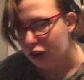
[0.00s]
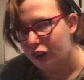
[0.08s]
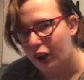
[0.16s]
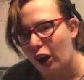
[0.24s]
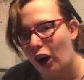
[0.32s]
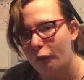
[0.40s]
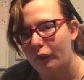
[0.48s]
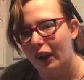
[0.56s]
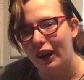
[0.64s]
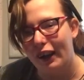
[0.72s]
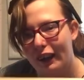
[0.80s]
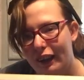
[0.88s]
she got
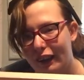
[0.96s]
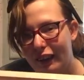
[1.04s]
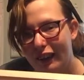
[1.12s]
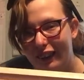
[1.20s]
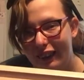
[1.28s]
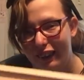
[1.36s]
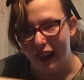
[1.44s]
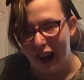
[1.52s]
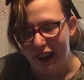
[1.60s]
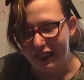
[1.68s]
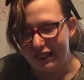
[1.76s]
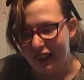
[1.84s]
me
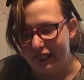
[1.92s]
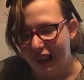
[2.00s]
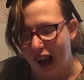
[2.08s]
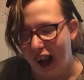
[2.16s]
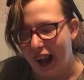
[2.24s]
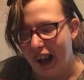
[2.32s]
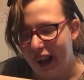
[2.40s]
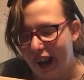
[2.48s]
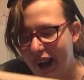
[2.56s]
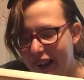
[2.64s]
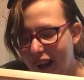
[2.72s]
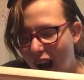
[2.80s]
this. Now
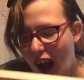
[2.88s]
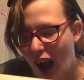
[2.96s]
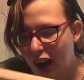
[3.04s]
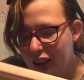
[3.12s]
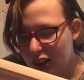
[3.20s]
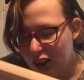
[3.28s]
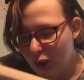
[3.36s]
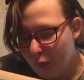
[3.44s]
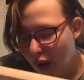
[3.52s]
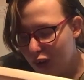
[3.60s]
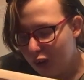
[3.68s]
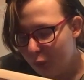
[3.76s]
you're
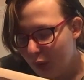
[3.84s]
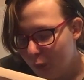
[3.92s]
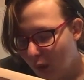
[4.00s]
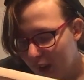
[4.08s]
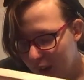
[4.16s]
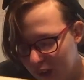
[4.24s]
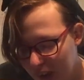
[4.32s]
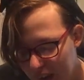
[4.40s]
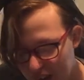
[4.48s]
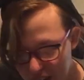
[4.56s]
most probably wondering,